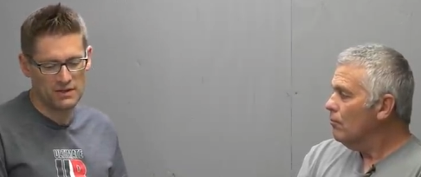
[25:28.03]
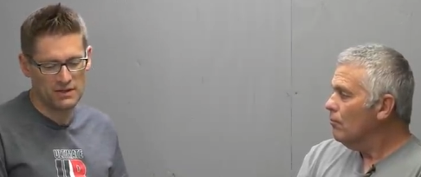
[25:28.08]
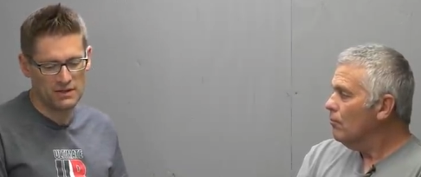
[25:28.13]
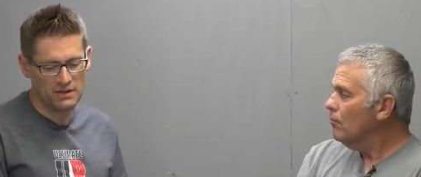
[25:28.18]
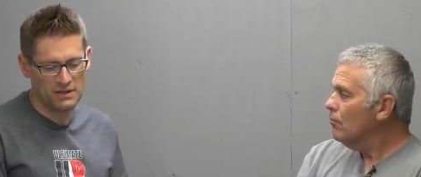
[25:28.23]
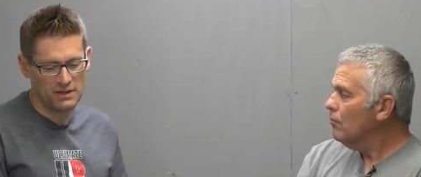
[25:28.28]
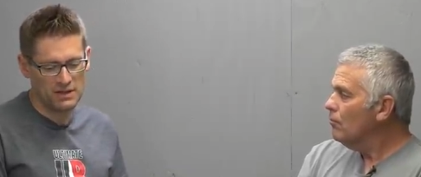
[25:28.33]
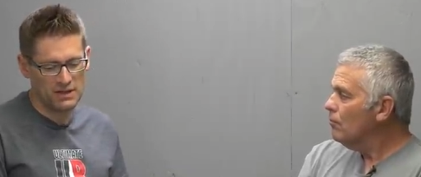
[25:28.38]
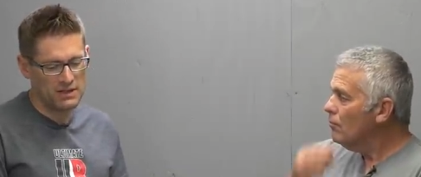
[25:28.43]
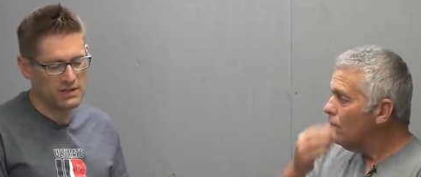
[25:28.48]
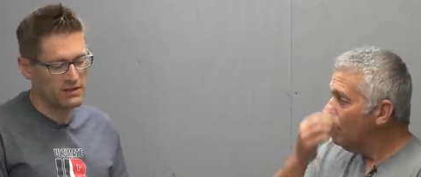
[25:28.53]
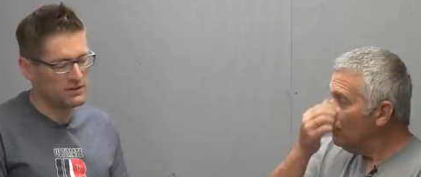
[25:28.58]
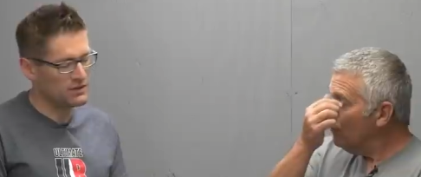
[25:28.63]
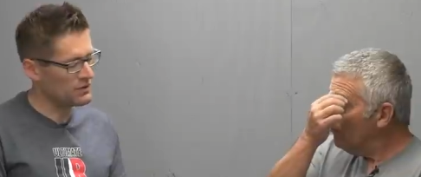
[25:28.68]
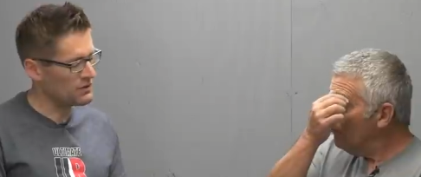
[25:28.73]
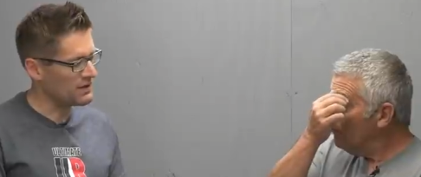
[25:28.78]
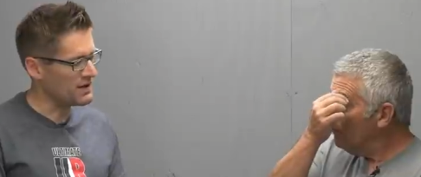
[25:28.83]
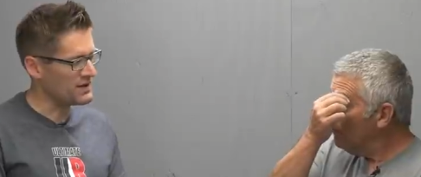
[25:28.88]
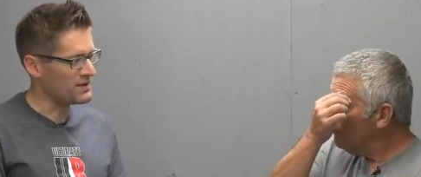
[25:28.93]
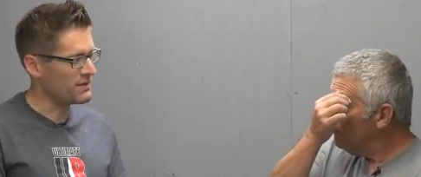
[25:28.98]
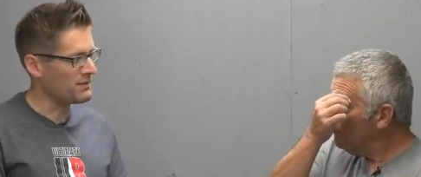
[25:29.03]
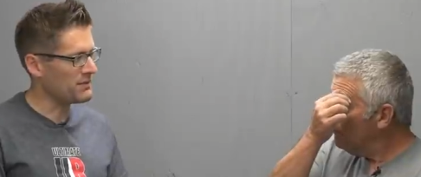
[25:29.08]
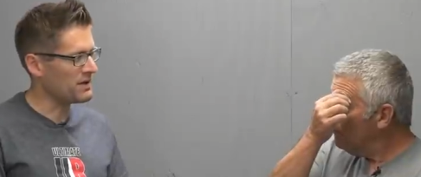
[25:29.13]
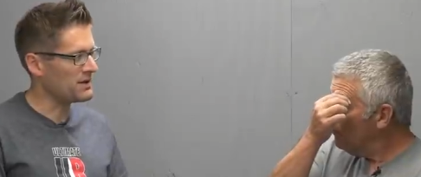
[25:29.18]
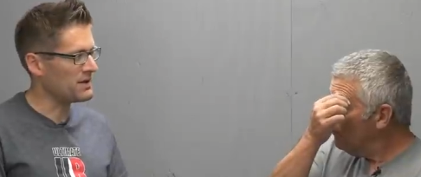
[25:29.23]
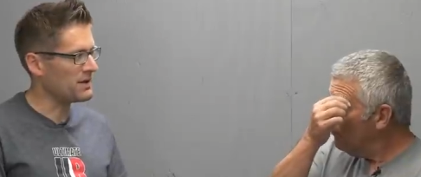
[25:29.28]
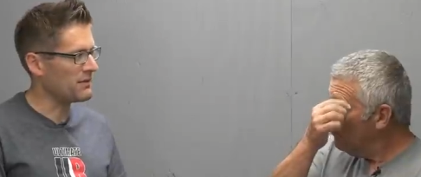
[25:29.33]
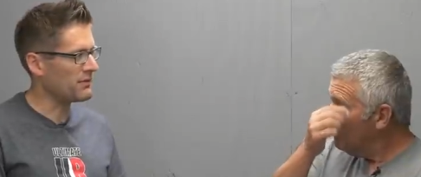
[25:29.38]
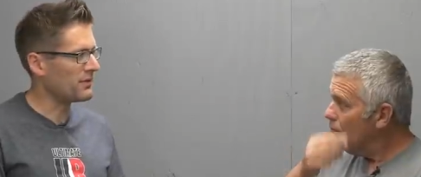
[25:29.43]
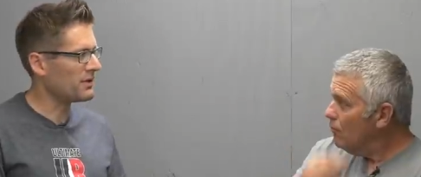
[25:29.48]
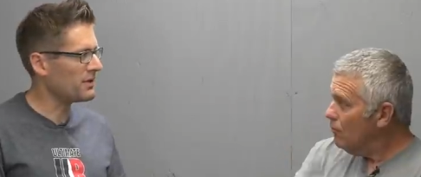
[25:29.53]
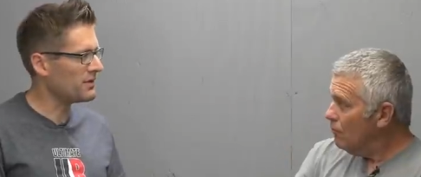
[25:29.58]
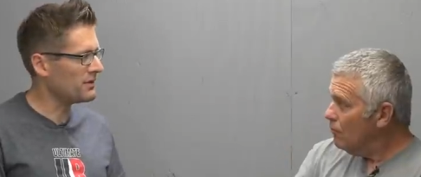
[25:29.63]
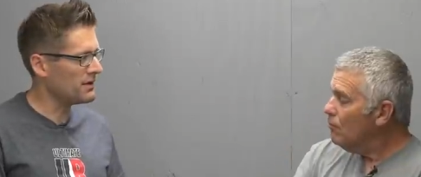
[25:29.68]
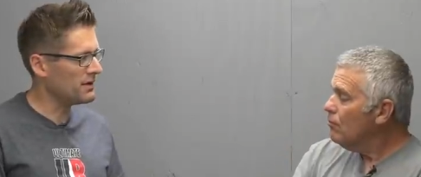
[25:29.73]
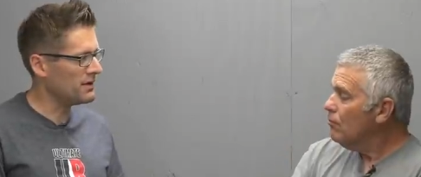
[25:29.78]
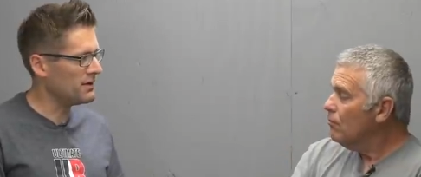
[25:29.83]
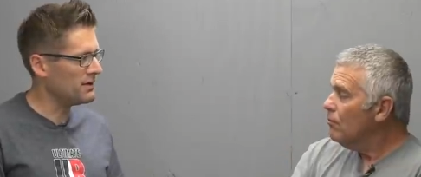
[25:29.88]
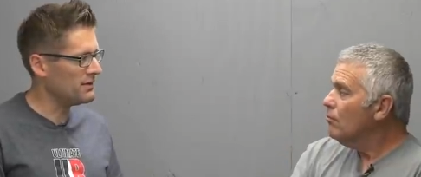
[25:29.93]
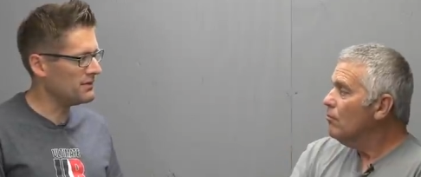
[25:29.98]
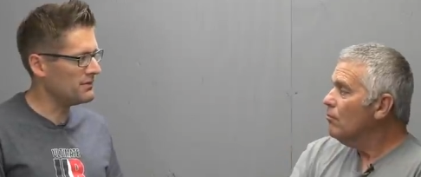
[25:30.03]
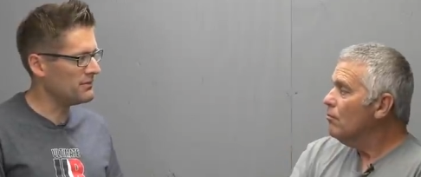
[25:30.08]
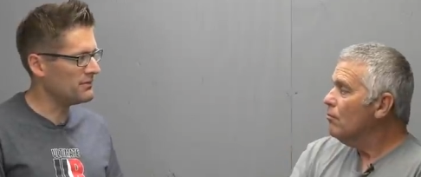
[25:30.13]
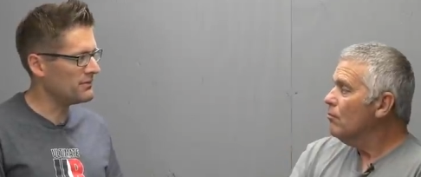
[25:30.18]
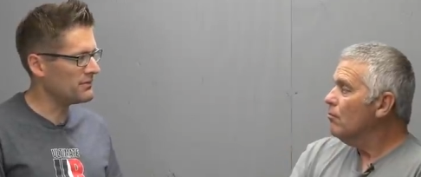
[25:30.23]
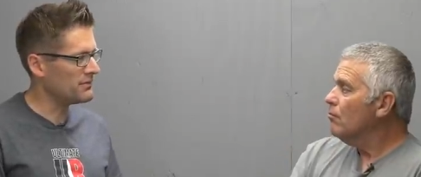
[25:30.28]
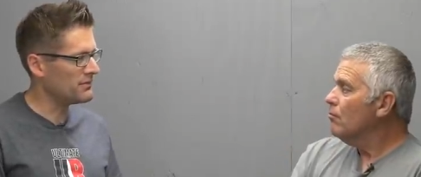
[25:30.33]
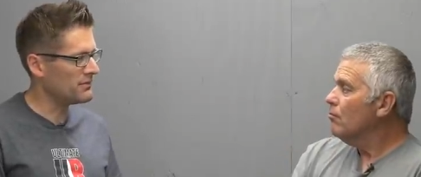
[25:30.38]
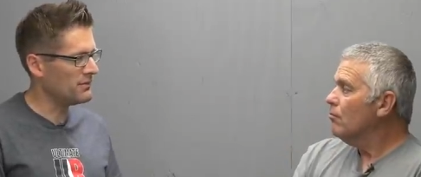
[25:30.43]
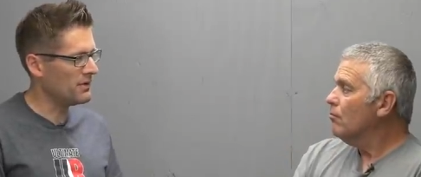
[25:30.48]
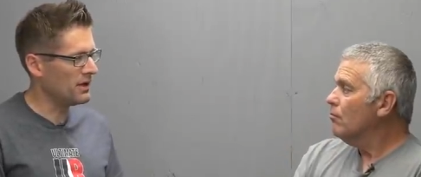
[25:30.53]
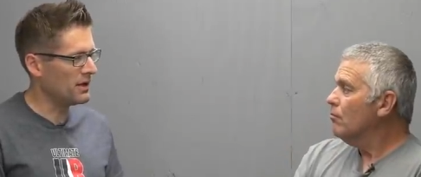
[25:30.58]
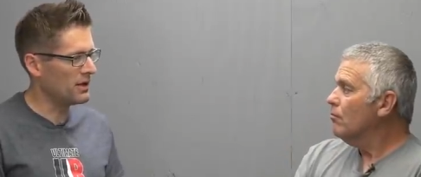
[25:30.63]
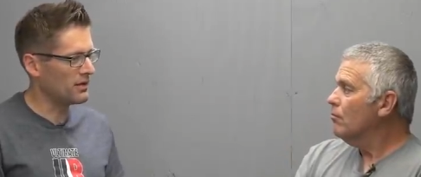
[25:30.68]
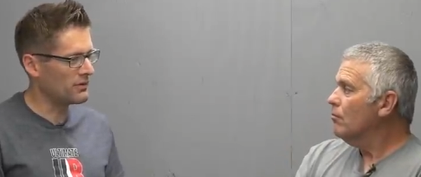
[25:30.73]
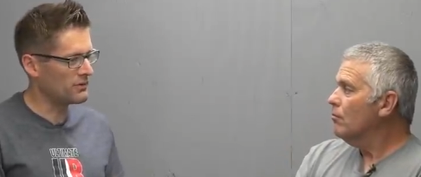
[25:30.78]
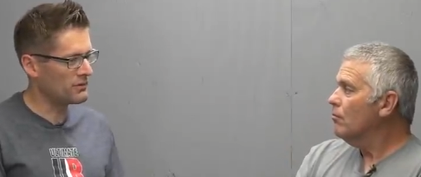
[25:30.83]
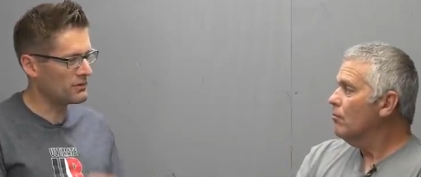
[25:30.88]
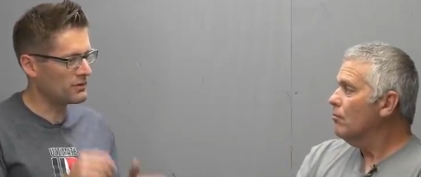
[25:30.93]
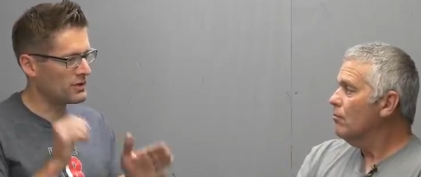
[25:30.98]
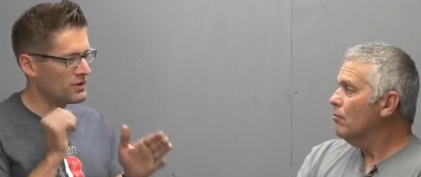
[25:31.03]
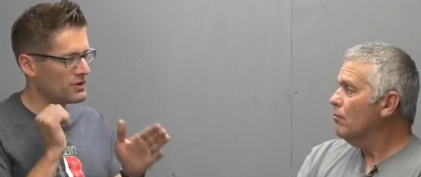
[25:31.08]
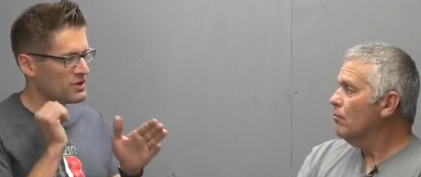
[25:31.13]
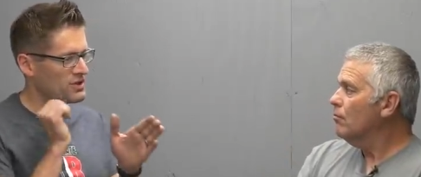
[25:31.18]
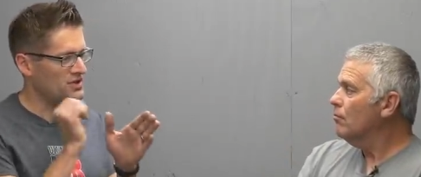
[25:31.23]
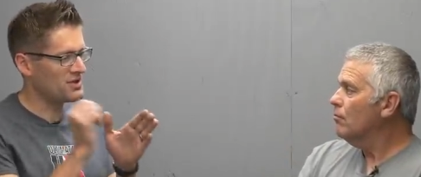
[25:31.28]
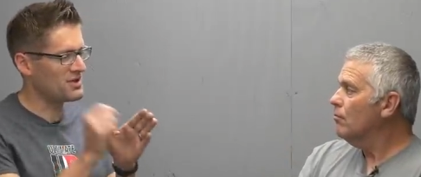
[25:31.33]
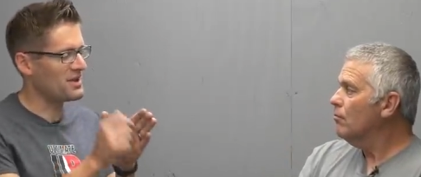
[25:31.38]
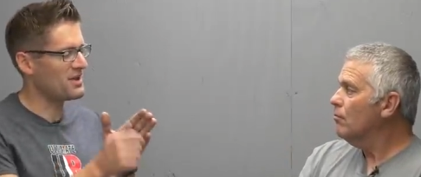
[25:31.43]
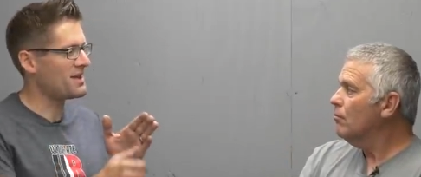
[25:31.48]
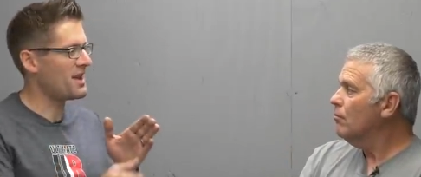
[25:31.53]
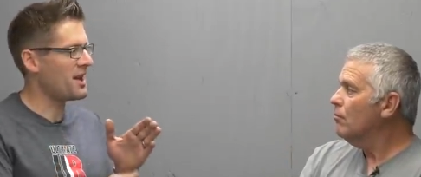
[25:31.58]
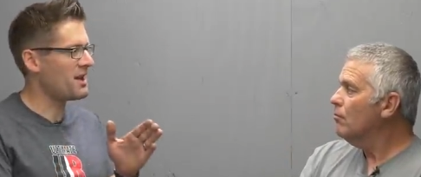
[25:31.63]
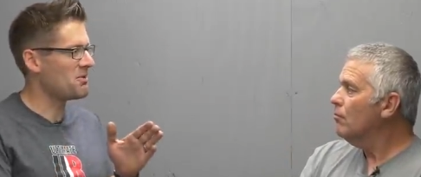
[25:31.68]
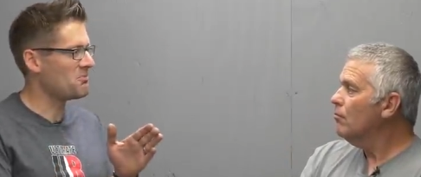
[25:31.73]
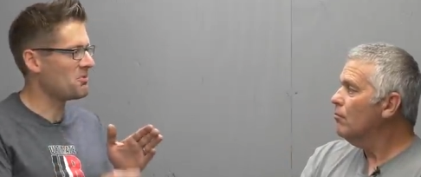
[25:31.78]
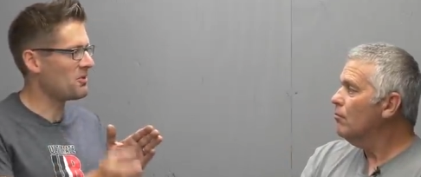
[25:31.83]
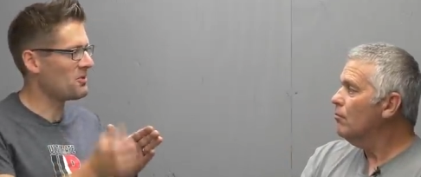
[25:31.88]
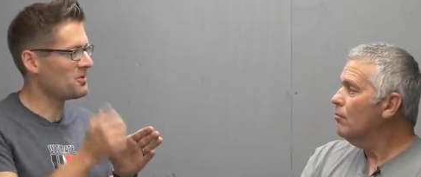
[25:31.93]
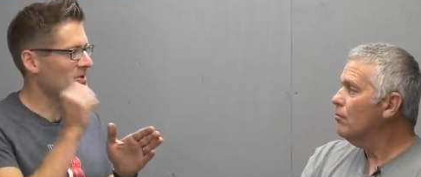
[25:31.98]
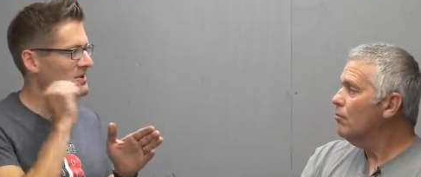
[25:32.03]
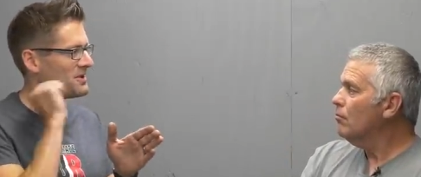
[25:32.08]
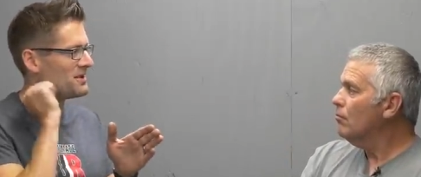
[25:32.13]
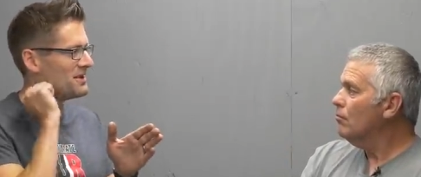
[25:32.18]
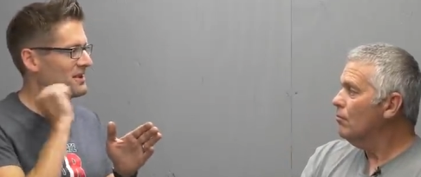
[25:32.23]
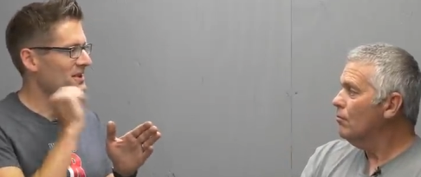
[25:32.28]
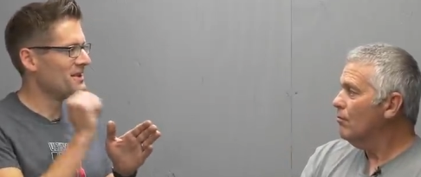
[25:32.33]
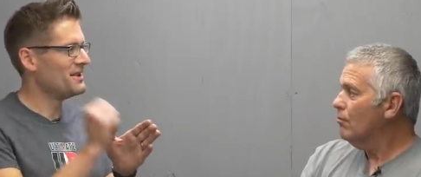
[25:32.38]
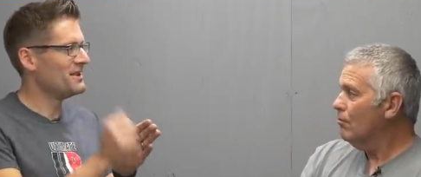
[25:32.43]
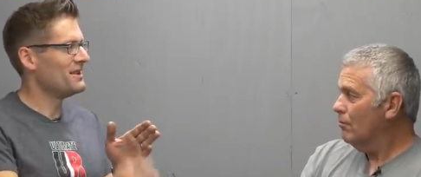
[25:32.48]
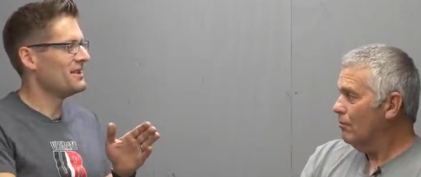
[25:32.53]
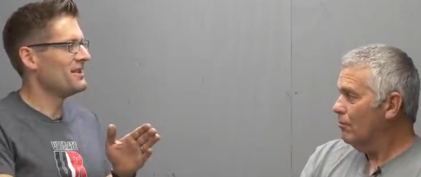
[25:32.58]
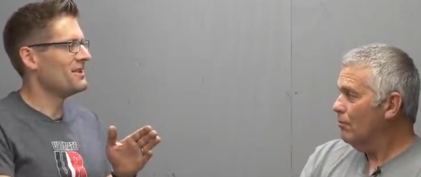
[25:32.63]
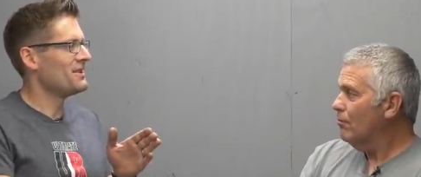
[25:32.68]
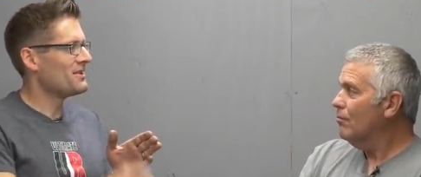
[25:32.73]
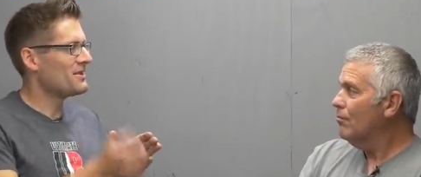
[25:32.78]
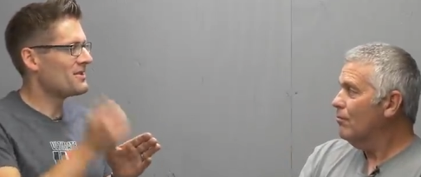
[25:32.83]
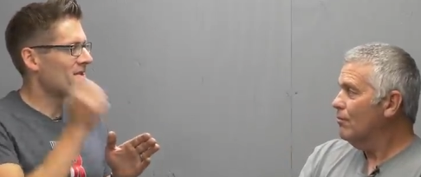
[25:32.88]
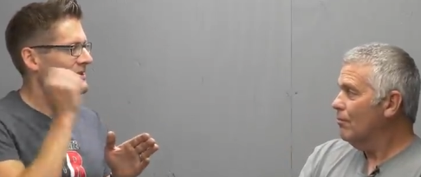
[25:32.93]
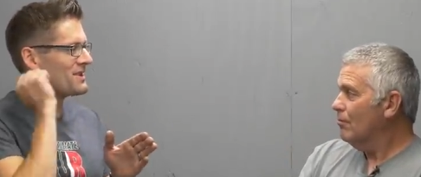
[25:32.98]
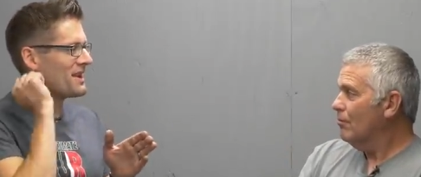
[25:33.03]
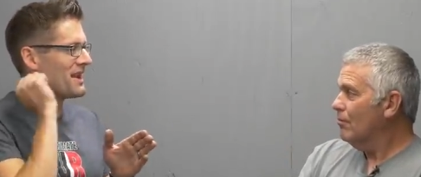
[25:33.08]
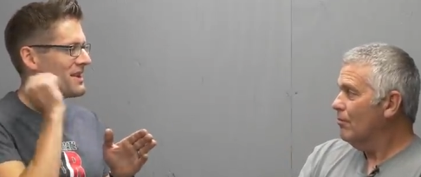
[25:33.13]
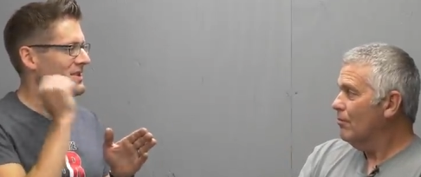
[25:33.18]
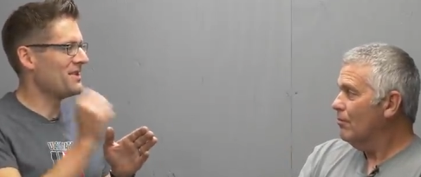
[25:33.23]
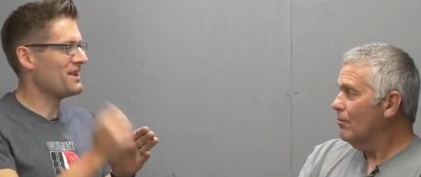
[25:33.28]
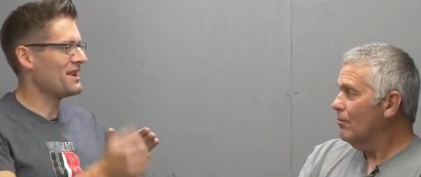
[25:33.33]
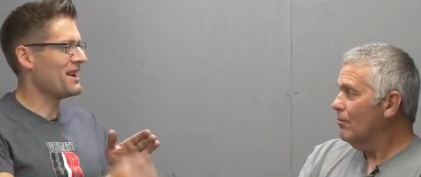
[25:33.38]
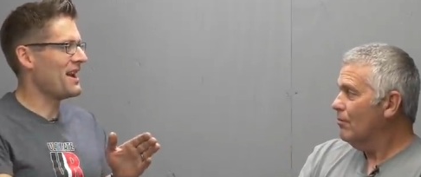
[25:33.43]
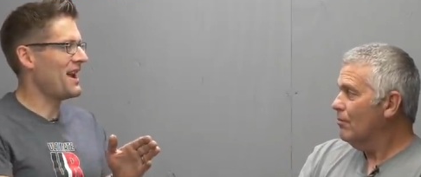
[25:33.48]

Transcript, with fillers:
Speaker 1: to to try something different and you know to just get that bolt cycling